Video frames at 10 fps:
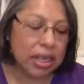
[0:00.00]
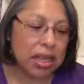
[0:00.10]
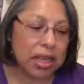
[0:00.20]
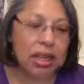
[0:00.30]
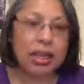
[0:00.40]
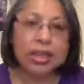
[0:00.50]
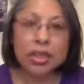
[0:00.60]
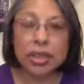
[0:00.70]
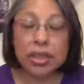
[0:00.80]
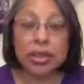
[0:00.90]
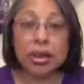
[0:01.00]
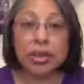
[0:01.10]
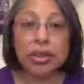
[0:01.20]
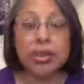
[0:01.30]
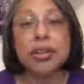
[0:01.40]
Yeah, and it's good, though.
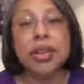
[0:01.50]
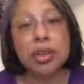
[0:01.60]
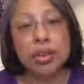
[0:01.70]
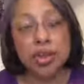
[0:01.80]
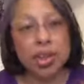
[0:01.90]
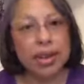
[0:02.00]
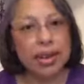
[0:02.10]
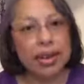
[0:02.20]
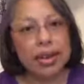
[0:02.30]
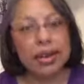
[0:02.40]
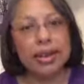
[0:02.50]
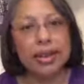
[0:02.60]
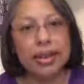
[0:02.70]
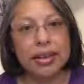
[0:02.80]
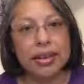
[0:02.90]
It's good that you're checking
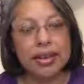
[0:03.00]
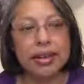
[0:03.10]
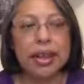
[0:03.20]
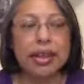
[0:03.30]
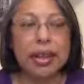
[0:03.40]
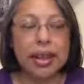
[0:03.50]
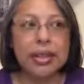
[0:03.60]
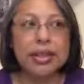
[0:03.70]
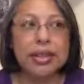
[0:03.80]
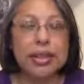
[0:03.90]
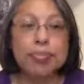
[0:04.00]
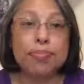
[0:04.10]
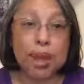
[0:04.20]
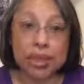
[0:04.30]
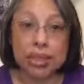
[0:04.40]
in. That is the
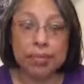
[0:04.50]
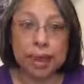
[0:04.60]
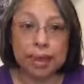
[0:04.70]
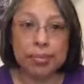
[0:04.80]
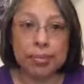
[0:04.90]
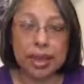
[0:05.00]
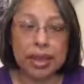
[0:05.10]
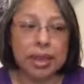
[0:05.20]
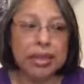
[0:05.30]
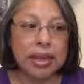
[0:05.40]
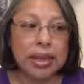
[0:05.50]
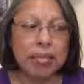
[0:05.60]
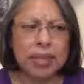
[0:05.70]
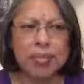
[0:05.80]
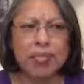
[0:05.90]
best way to be. Anytime
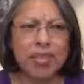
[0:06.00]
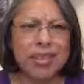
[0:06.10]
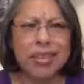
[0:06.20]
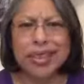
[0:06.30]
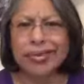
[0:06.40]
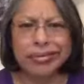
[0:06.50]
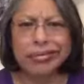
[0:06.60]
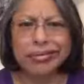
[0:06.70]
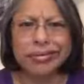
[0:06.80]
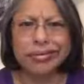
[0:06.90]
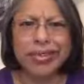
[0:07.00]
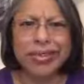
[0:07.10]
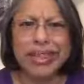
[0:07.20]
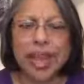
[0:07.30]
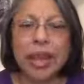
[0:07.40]
something feels like, what
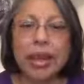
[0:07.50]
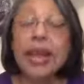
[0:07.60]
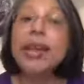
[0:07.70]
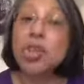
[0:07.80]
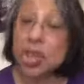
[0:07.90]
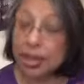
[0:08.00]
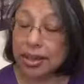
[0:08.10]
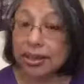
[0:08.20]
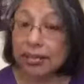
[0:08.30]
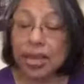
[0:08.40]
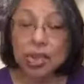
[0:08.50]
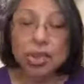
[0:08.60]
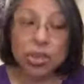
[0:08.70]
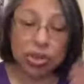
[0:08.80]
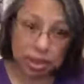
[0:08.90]
was that? Check in, make
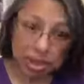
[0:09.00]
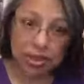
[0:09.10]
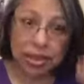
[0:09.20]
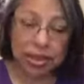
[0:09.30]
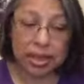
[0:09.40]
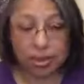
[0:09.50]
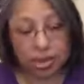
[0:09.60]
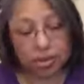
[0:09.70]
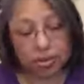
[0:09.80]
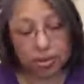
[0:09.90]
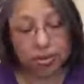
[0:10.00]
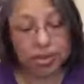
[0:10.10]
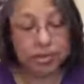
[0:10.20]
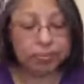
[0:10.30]
sure you're still connected and grounded.